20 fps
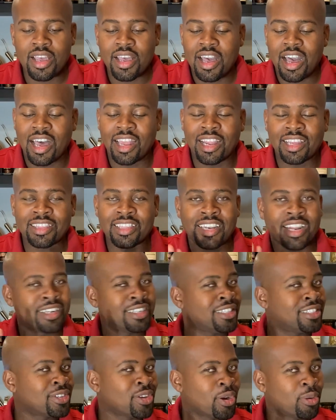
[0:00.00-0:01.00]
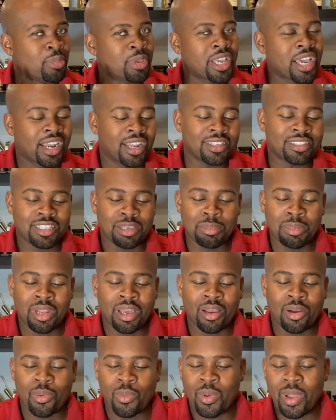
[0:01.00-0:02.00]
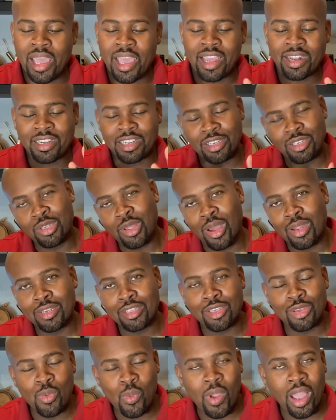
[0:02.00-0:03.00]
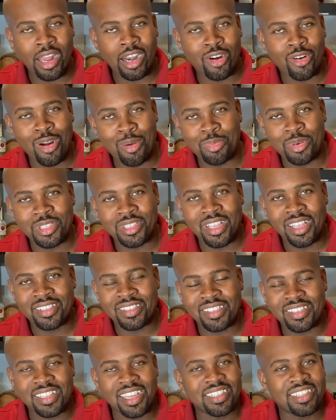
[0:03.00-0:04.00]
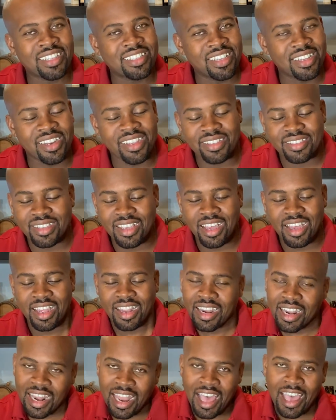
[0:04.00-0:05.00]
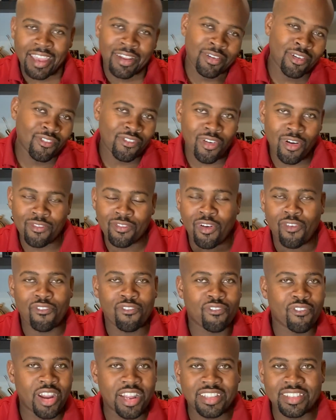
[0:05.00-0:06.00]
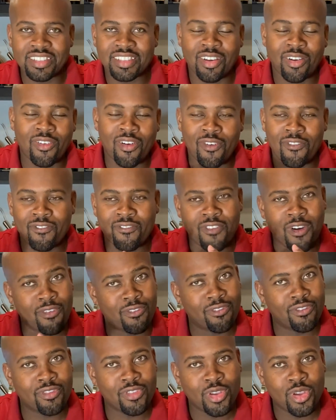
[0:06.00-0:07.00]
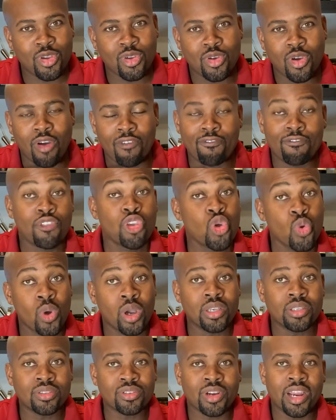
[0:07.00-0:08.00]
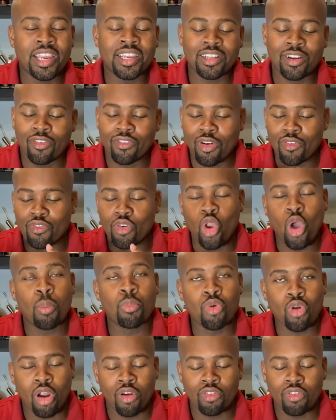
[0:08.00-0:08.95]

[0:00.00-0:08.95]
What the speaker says: and I think that this is going to be kind of similar, where the DonQ kind of represents the Santa Teresa line of friends, of viewers, right? Of rum